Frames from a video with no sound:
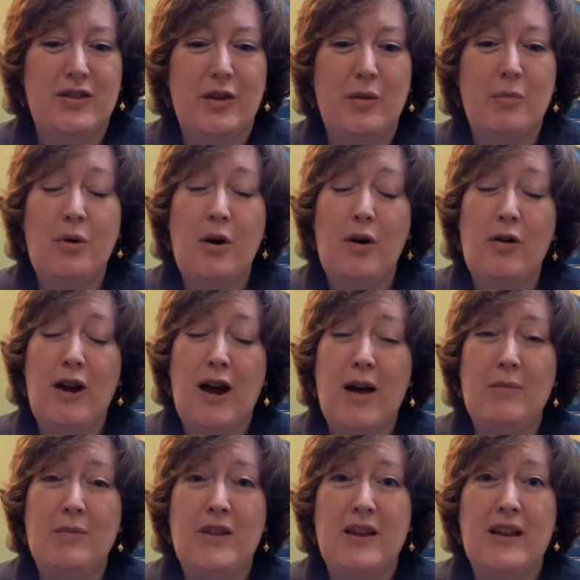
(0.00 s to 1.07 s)
the
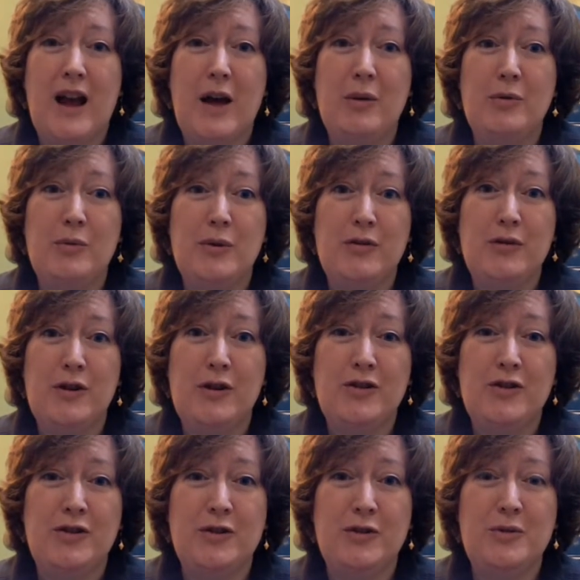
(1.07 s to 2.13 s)
program that I was
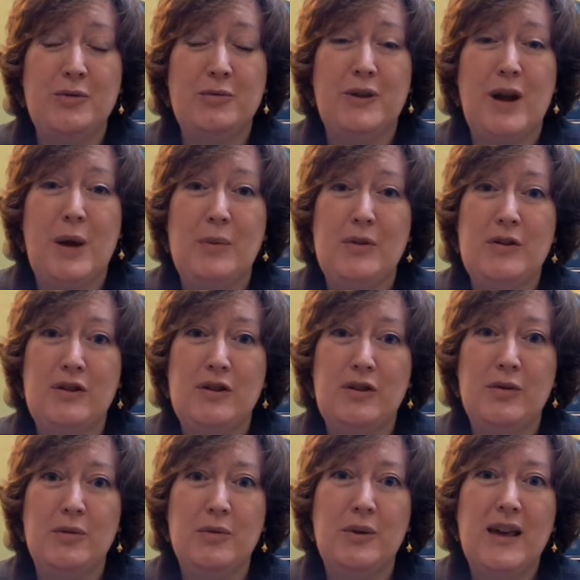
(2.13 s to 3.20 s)
referred to when I was
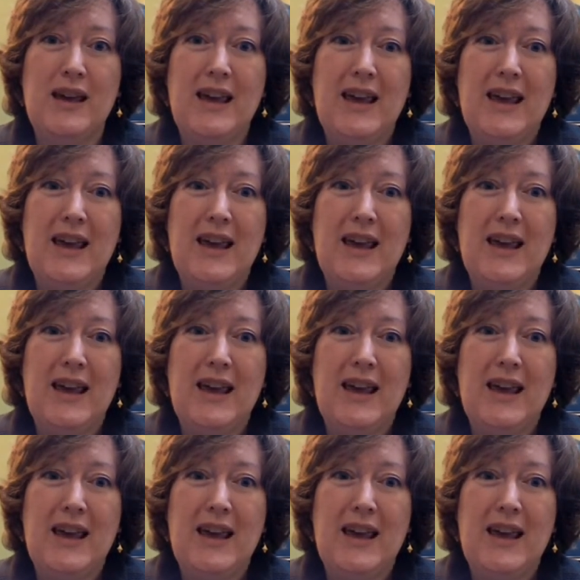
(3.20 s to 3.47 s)
new